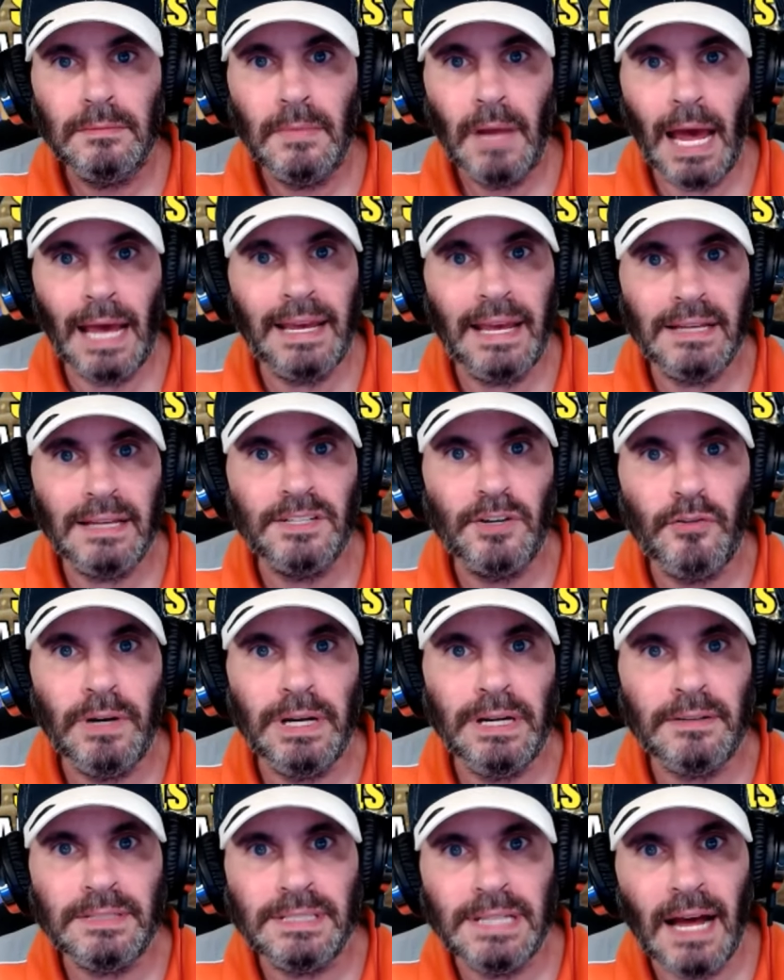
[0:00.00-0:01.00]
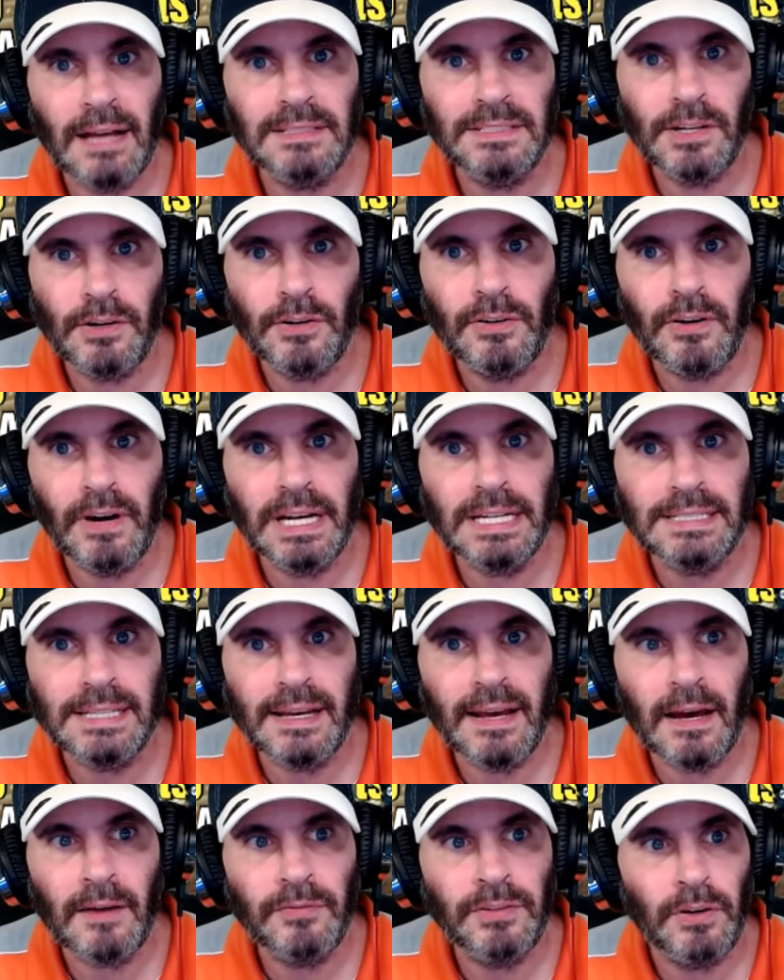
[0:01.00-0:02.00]
I guess Greer's not so crazy
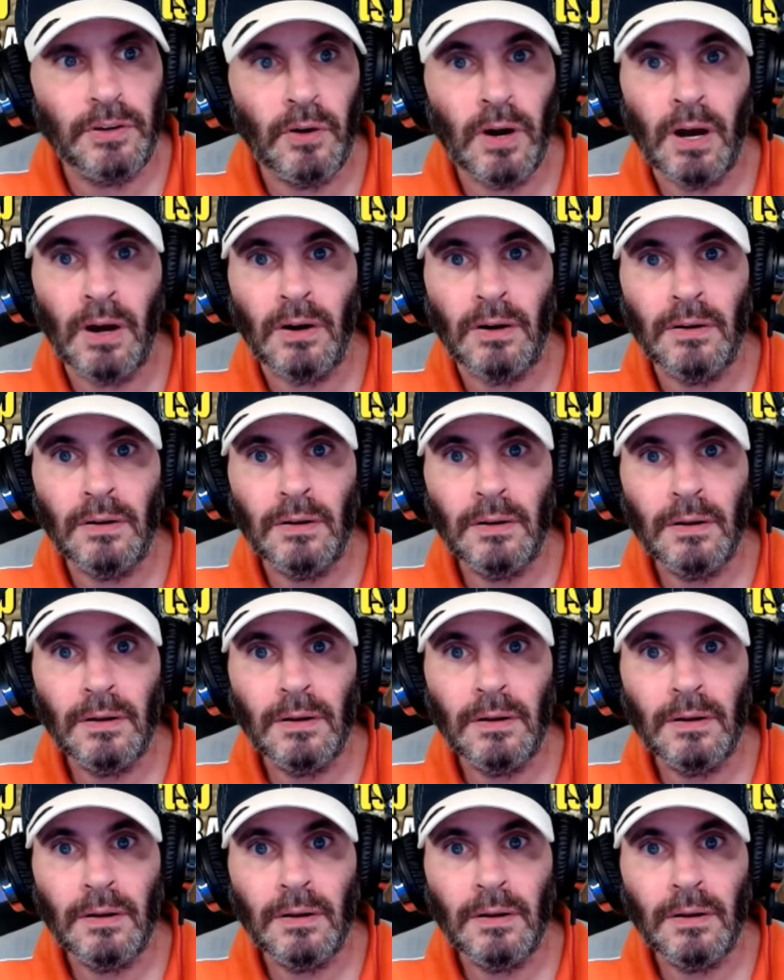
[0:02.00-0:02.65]
after all.